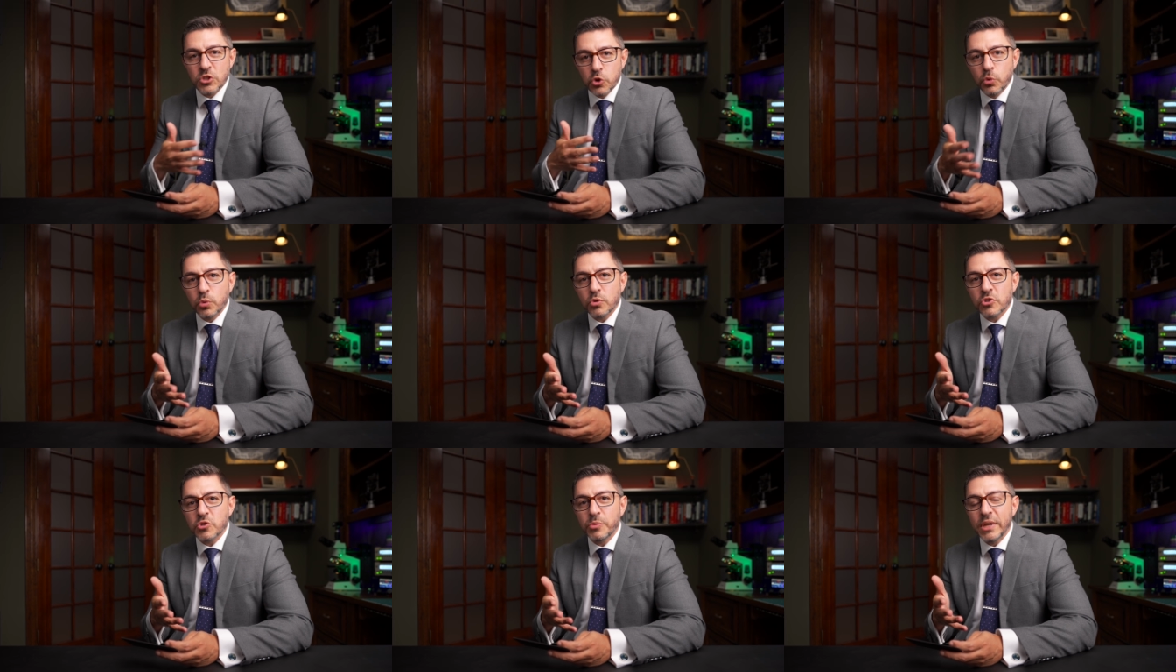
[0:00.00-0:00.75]

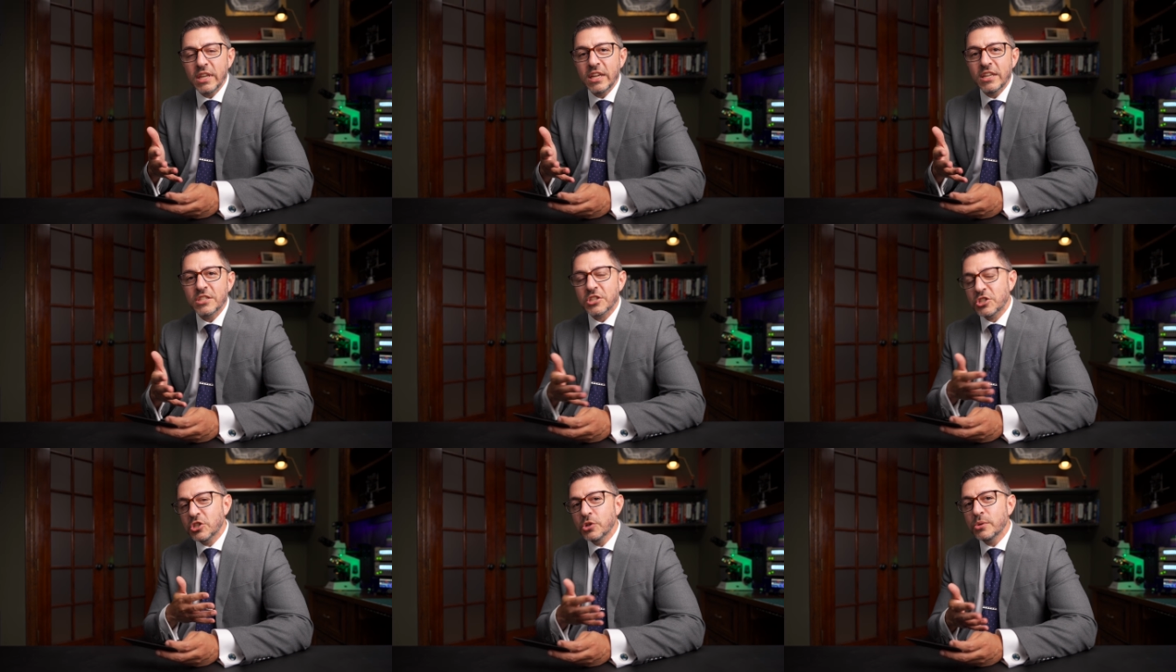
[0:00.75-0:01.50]
tools we need to
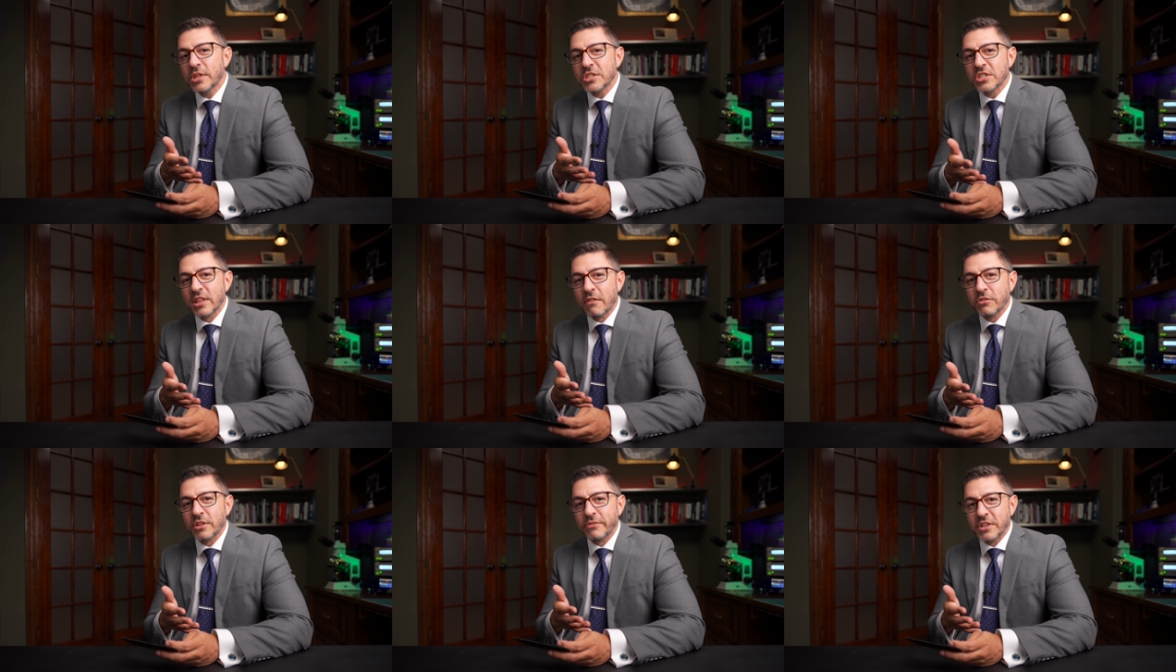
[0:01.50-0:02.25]
do this
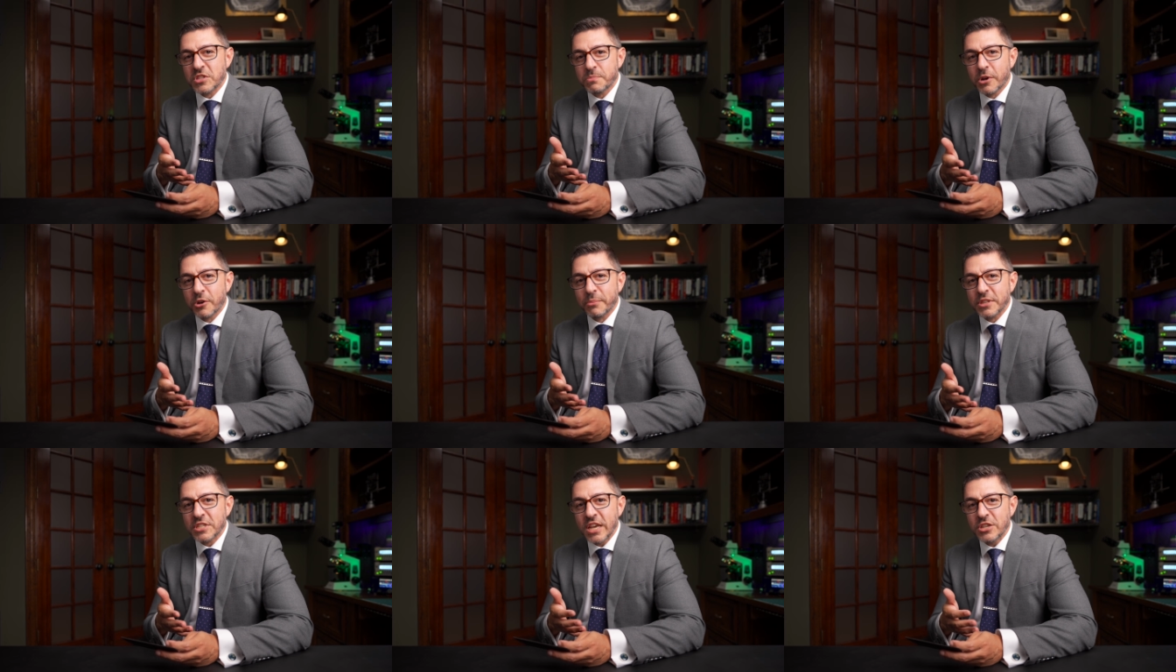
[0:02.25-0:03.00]
level of
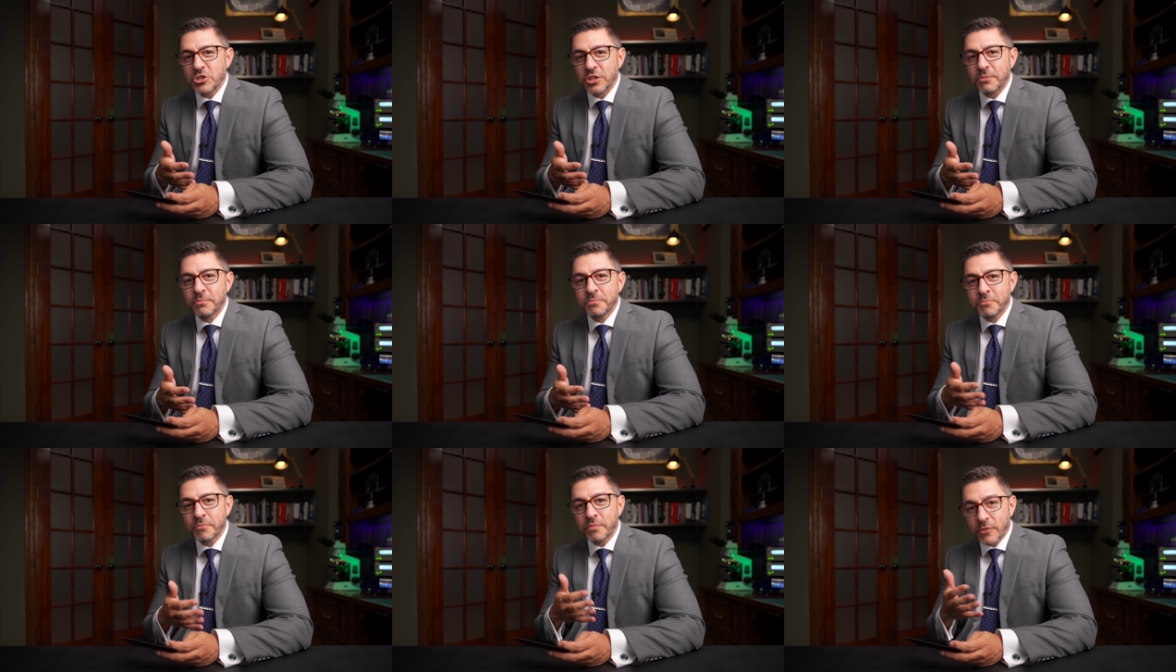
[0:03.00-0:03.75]
experimentation
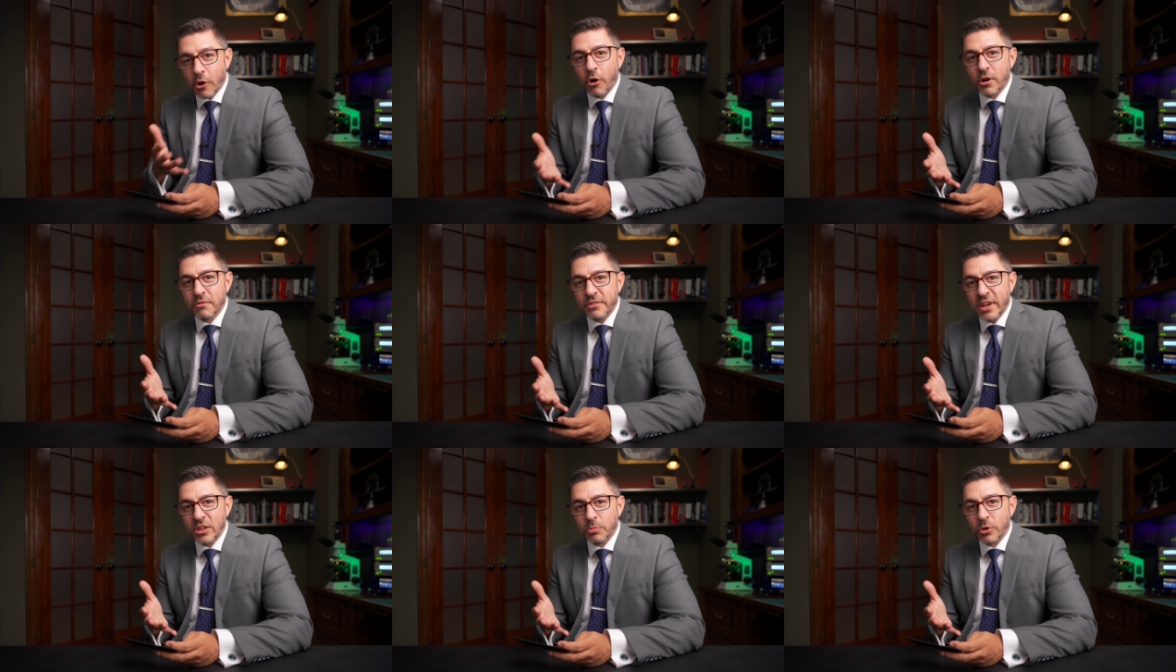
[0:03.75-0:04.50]
are
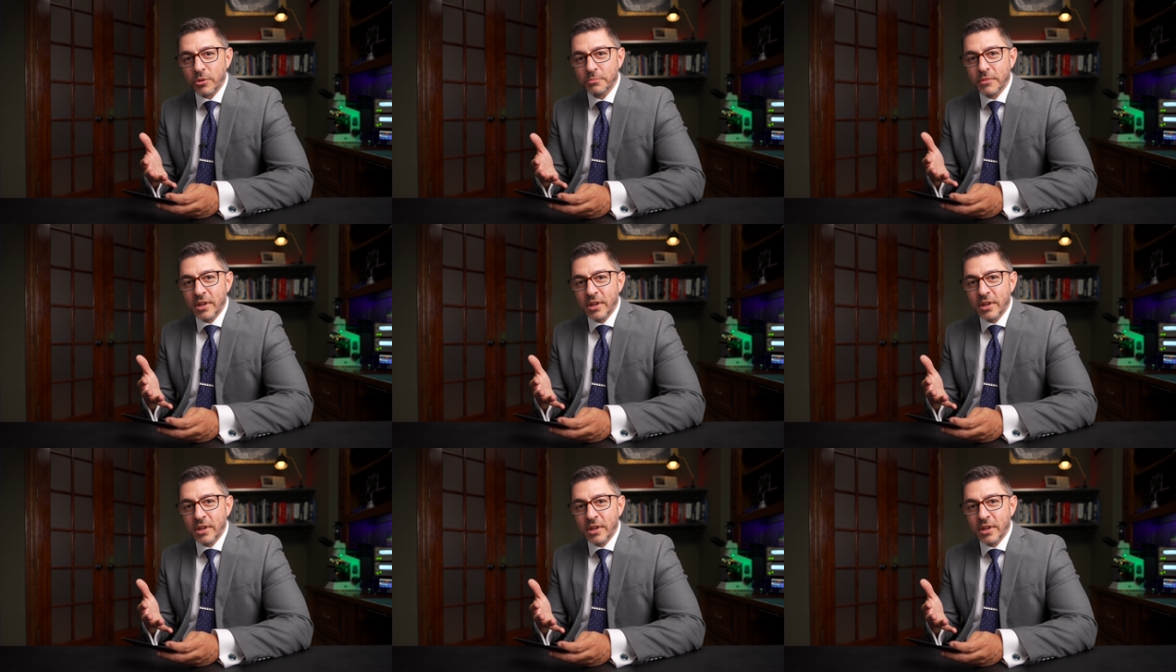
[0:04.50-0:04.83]
available.